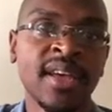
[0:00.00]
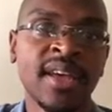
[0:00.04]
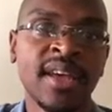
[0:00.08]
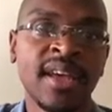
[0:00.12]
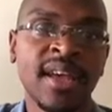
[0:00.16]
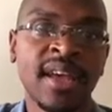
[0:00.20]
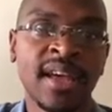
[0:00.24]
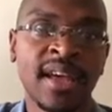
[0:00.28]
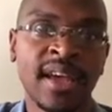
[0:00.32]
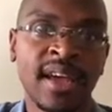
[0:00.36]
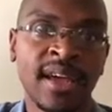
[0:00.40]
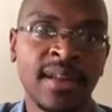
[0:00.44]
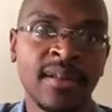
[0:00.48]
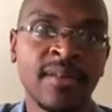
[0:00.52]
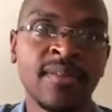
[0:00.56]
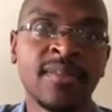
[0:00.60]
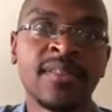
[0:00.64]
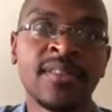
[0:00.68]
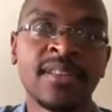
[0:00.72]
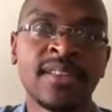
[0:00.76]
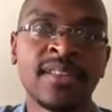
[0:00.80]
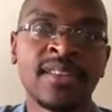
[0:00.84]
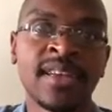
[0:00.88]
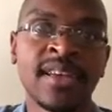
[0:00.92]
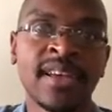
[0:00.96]
And
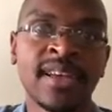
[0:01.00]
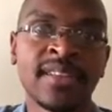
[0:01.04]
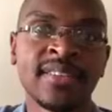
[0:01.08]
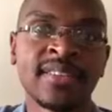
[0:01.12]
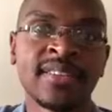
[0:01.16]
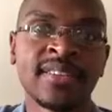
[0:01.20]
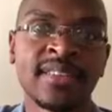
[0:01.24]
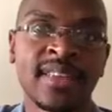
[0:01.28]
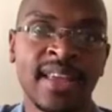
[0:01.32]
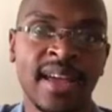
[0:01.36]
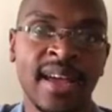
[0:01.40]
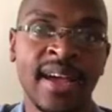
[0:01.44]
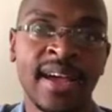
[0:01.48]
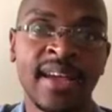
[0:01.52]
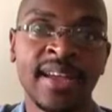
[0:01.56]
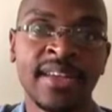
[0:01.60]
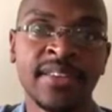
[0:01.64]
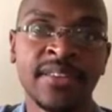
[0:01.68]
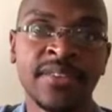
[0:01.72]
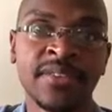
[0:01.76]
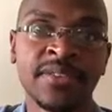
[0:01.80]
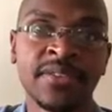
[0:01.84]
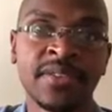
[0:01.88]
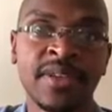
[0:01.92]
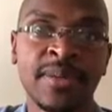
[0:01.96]
the tests I
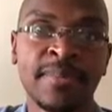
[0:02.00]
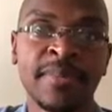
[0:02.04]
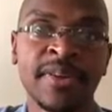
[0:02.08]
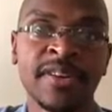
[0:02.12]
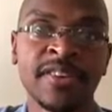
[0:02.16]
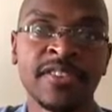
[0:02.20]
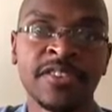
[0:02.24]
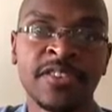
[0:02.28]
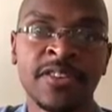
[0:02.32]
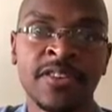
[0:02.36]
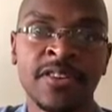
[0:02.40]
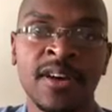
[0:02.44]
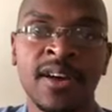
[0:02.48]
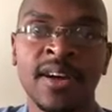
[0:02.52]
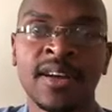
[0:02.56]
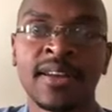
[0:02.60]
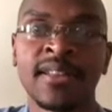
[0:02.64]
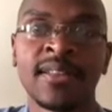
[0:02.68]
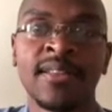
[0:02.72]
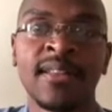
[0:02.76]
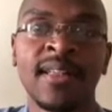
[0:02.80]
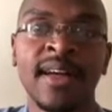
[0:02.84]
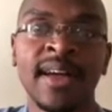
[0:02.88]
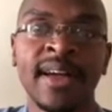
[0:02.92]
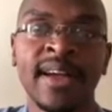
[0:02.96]
use to administer on
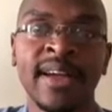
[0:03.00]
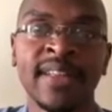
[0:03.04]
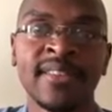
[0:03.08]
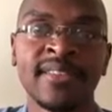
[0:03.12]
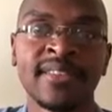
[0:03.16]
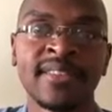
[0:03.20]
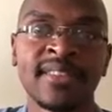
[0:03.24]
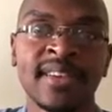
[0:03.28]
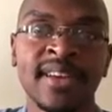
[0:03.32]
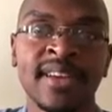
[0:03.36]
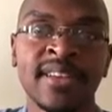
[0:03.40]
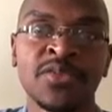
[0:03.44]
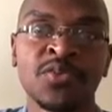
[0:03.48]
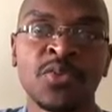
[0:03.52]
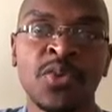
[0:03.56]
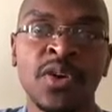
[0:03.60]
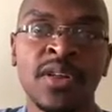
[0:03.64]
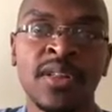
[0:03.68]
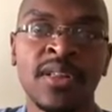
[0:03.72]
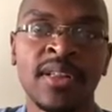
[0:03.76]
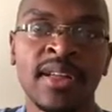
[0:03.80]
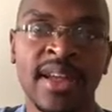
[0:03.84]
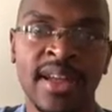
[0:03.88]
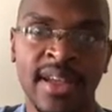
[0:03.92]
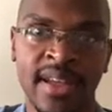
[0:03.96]
clients, as
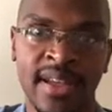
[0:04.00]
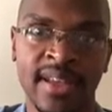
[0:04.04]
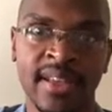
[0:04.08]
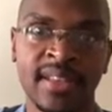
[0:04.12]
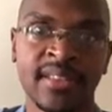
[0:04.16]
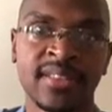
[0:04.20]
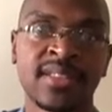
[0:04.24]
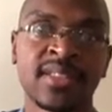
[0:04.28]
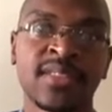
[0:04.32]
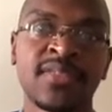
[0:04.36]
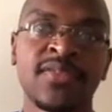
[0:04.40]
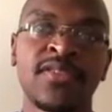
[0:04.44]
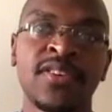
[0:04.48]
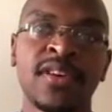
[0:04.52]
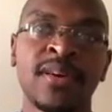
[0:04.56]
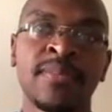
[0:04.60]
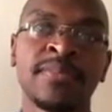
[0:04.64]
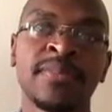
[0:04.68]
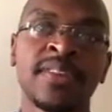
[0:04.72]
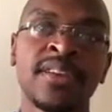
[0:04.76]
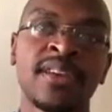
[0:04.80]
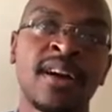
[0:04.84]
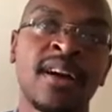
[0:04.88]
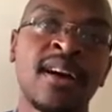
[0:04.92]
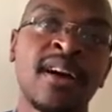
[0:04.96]
well as from
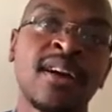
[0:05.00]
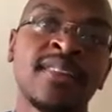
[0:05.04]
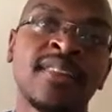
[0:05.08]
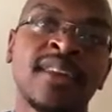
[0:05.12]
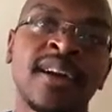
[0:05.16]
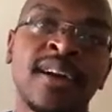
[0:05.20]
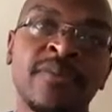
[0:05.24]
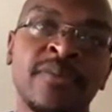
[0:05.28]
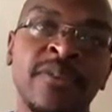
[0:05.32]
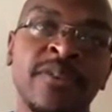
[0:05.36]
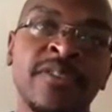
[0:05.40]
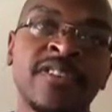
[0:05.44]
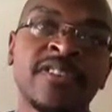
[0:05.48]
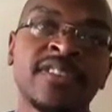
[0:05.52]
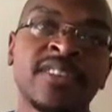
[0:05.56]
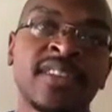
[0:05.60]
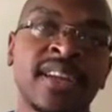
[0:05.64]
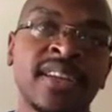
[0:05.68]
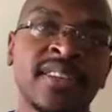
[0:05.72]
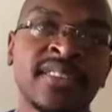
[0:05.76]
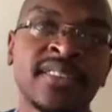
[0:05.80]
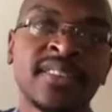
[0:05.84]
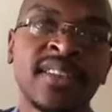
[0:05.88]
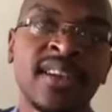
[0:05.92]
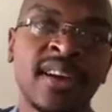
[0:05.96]
the online reviews that
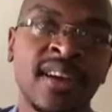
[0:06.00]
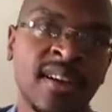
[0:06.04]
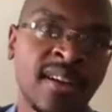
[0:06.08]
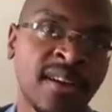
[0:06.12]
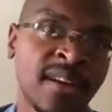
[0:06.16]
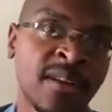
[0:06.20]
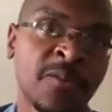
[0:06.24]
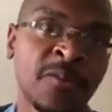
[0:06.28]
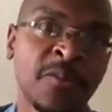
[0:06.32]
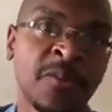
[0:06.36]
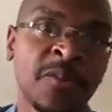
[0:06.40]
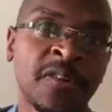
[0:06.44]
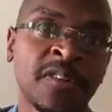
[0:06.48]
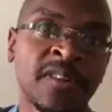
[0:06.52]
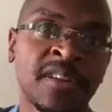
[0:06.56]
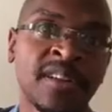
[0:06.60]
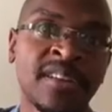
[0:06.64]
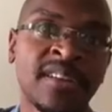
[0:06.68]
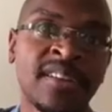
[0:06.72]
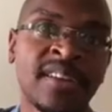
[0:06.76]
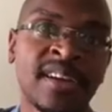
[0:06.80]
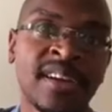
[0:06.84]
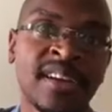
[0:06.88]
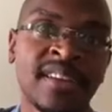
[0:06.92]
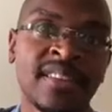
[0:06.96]
I saw, it really
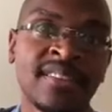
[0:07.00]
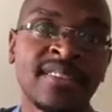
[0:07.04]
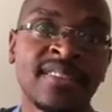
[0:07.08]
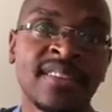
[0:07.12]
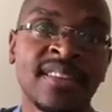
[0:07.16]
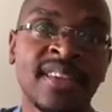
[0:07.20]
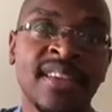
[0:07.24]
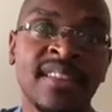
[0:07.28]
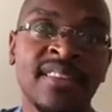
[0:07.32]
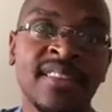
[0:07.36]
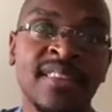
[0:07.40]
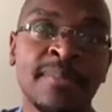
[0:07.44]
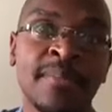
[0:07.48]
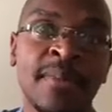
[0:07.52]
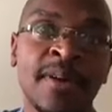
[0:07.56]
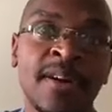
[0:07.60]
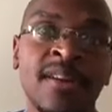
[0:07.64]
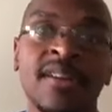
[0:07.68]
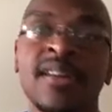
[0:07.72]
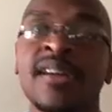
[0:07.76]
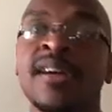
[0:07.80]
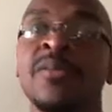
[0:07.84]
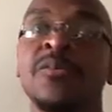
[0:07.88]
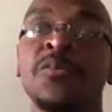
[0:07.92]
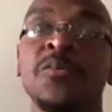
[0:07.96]
does hit the
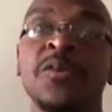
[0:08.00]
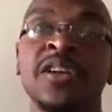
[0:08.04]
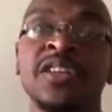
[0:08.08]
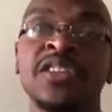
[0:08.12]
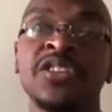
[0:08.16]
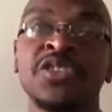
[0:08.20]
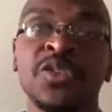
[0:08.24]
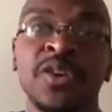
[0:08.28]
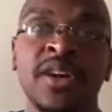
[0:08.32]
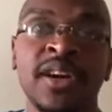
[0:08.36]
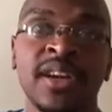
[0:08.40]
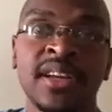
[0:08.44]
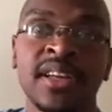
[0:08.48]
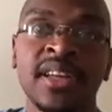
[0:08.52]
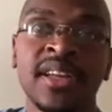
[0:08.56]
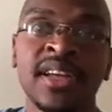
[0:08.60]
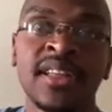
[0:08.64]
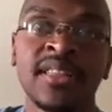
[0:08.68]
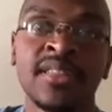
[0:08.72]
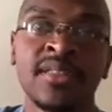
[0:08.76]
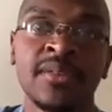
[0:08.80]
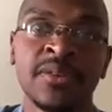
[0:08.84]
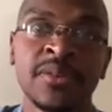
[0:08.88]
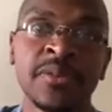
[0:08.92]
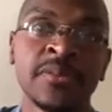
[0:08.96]
mark on what it's trying to get
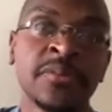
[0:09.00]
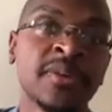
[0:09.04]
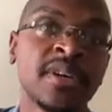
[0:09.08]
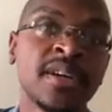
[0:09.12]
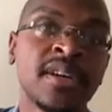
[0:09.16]
through.